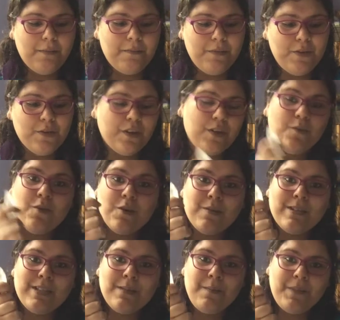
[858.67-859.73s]
You can work
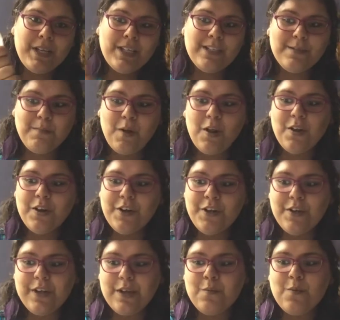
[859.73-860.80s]
with something smaller.
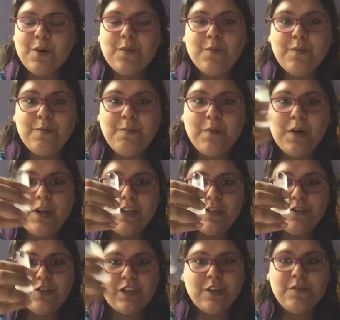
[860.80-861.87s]
You can work with a
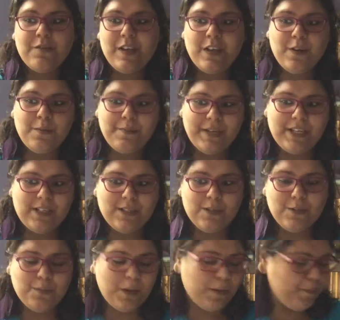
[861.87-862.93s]
polished generator piece
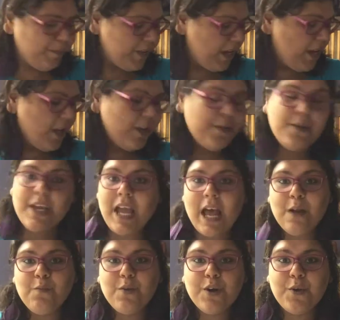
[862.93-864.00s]
as well. You
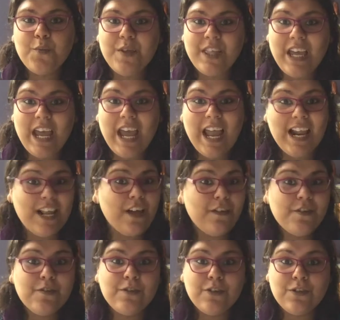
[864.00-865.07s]
can work with any
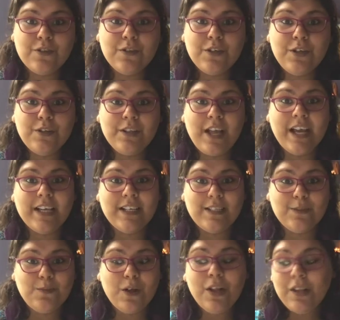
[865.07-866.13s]
other crystal you like
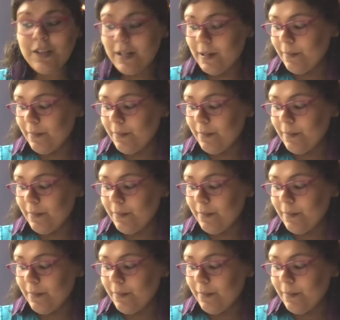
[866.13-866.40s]
as well.